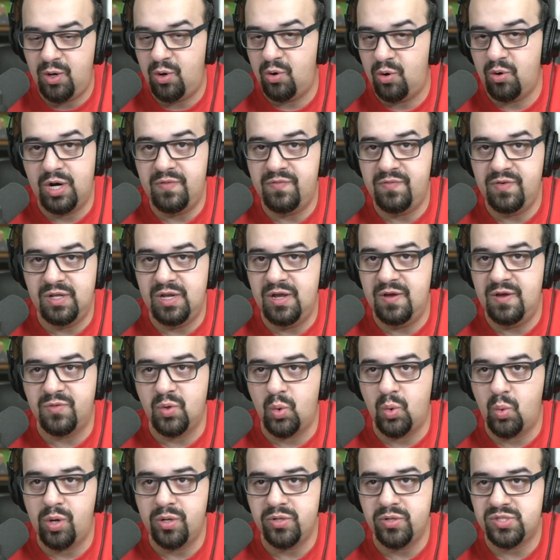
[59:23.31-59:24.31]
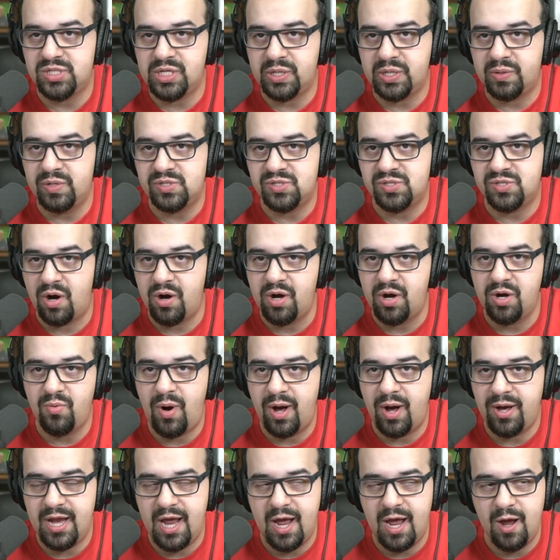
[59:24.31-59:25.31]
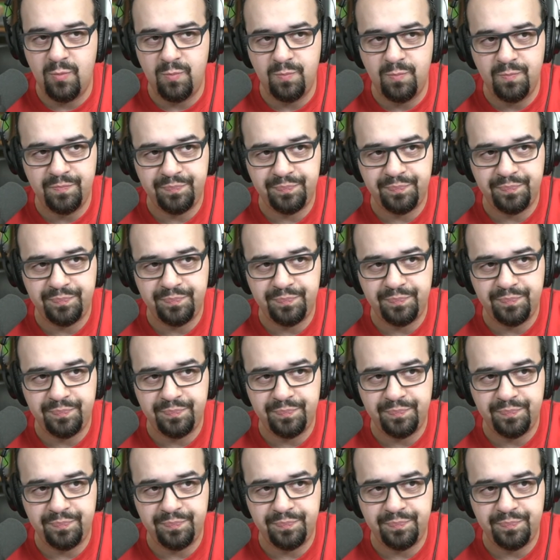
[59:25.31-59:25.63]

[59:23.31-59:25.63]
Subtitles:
or even if the World Series started right now,